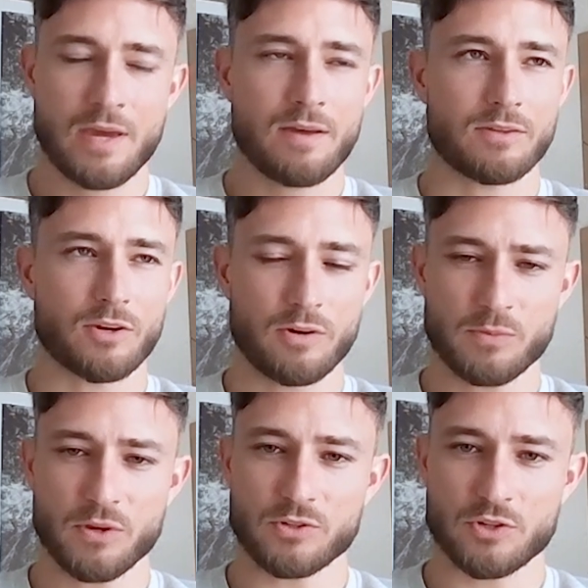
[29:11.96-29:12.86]
the
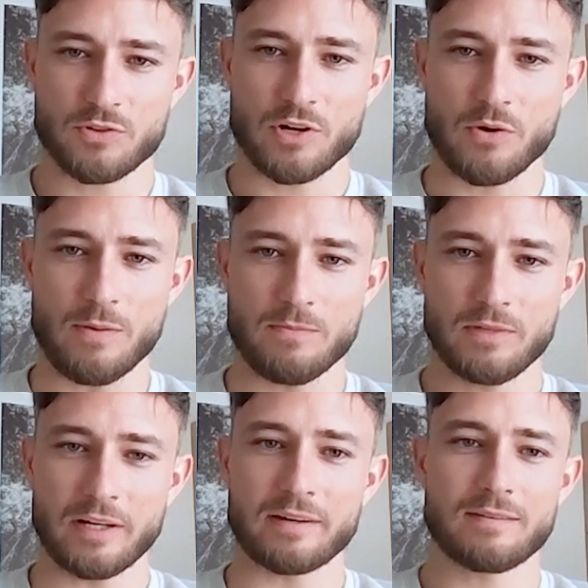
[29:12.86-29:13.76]
compute should show up.
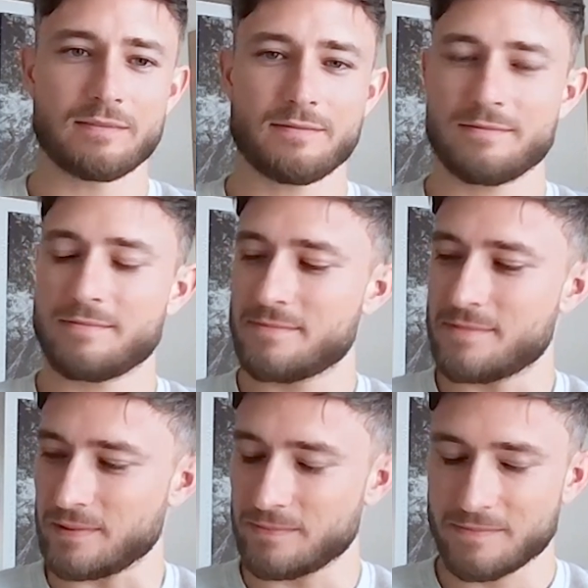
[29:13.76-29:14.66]
Like
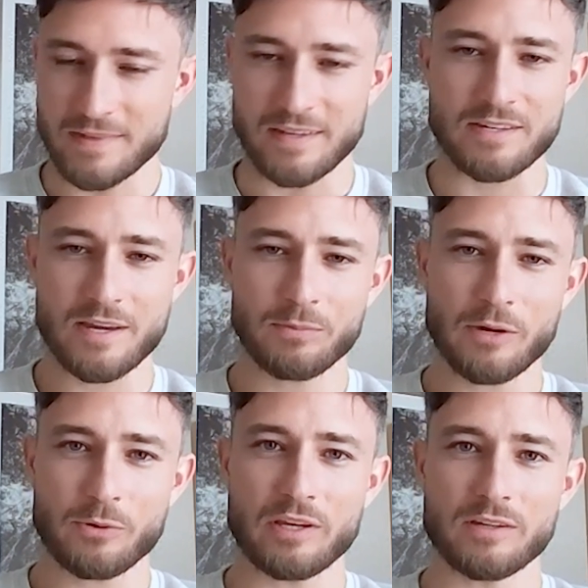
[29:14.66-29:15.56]
the example I
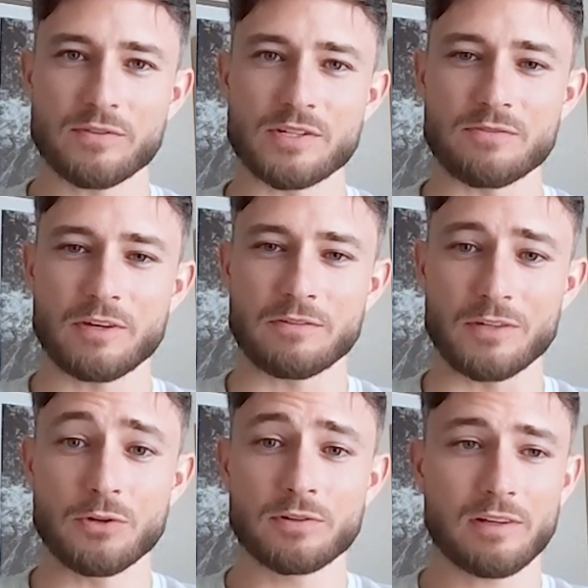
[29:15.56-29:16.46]
would give is if
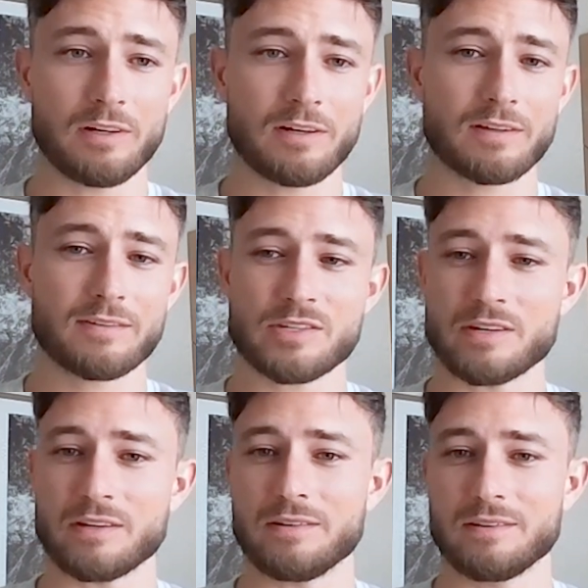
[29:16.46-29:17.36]
UFLA
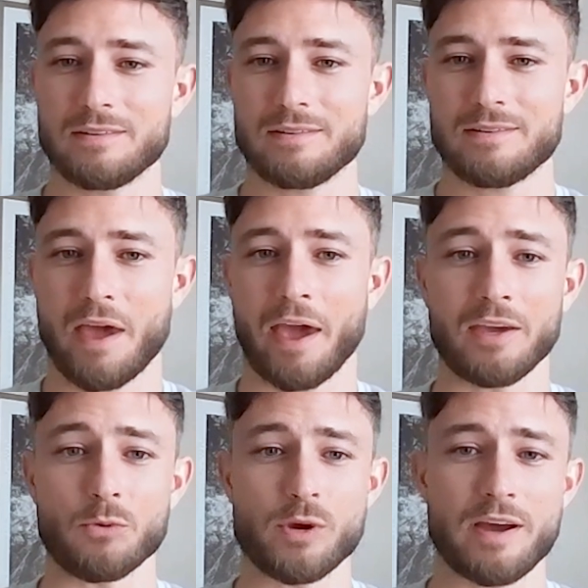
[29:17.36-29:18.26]
said,
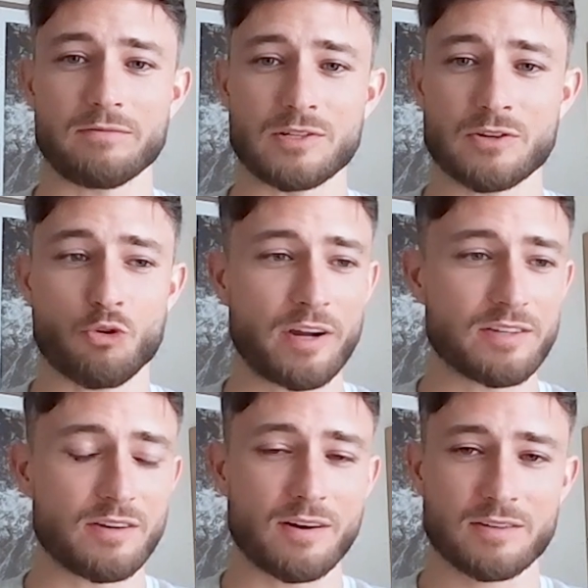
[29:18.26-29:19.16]
hey, we have this
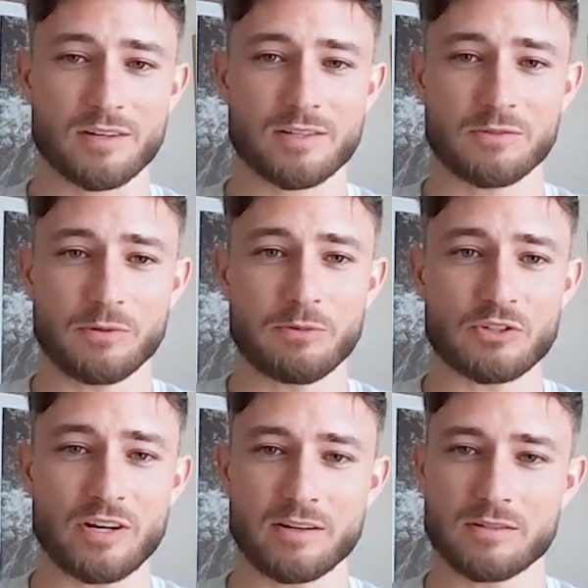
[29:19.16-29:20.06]
crazy architecture we've been
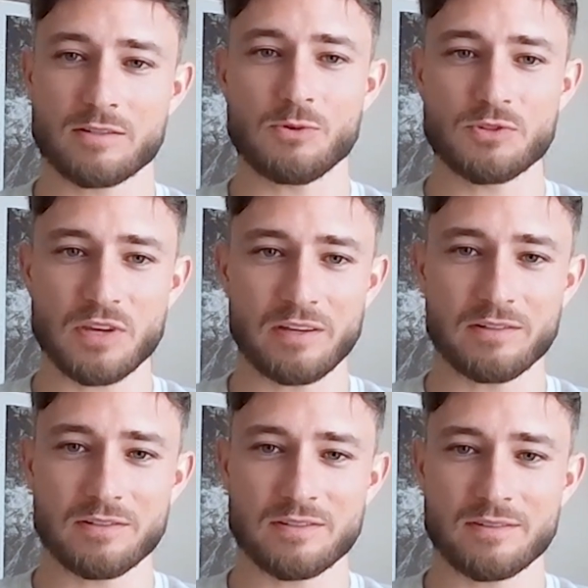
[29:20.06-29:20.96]
trying at small
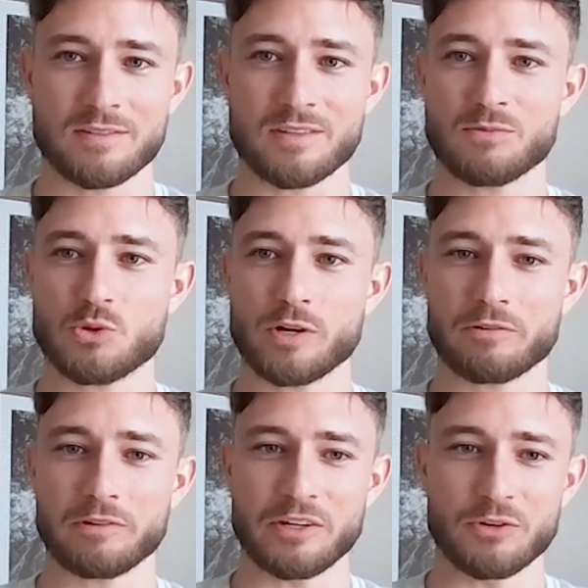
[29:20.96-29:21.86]
scales, it seems to
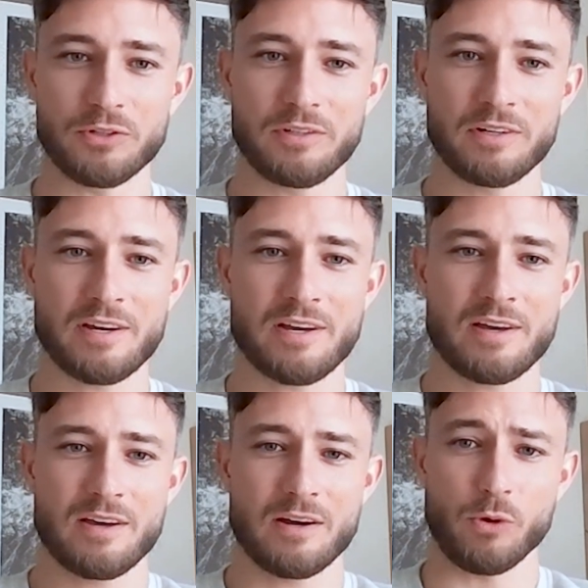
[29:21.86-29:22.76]
work really good.
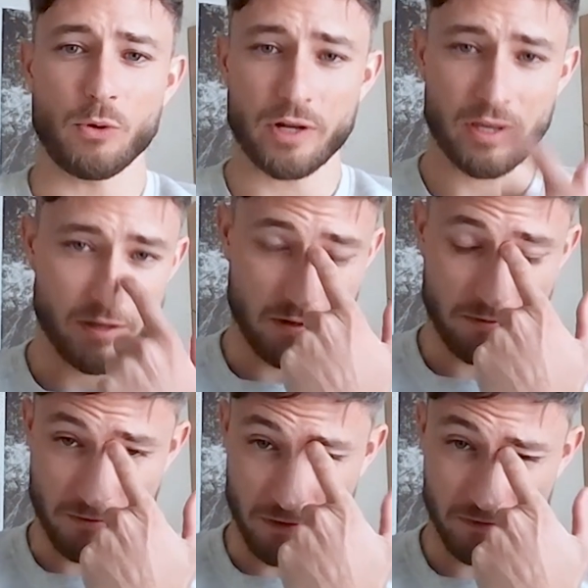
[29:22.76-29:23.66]
We want to kick
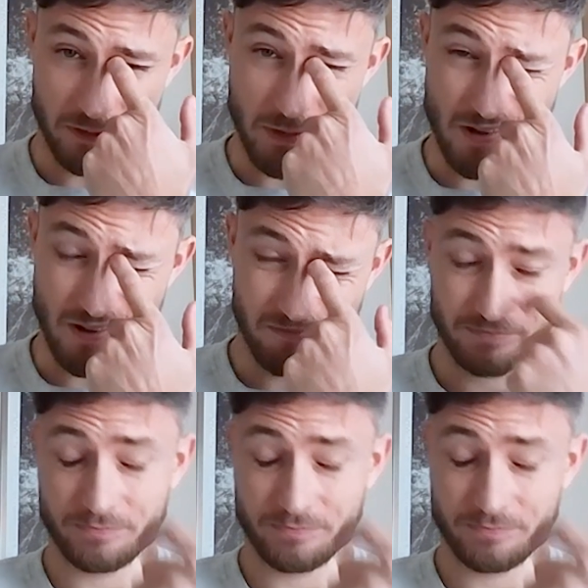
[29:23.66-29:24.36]
off a 50 bill